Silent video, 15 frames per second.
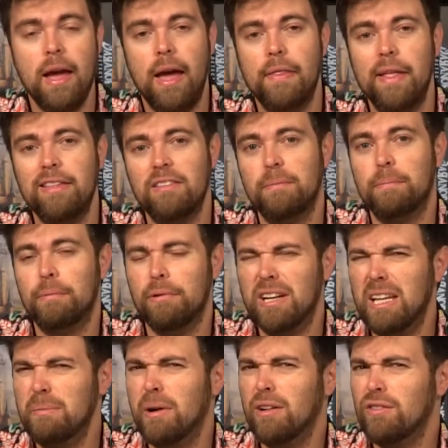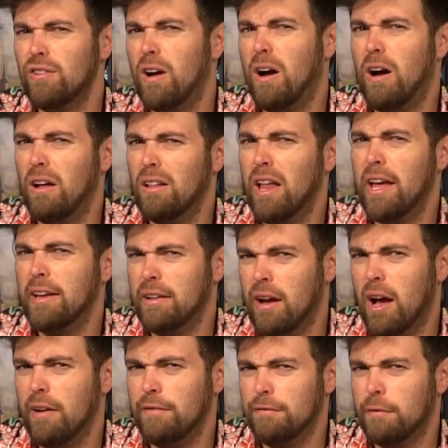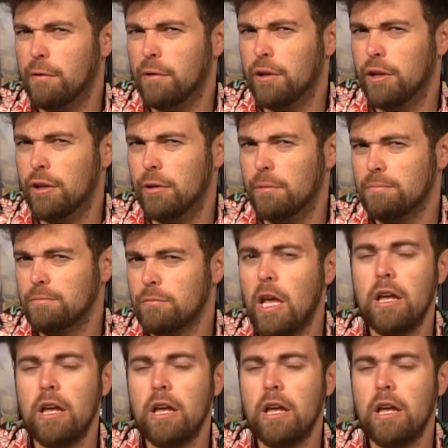And that's pretty much all I got for you.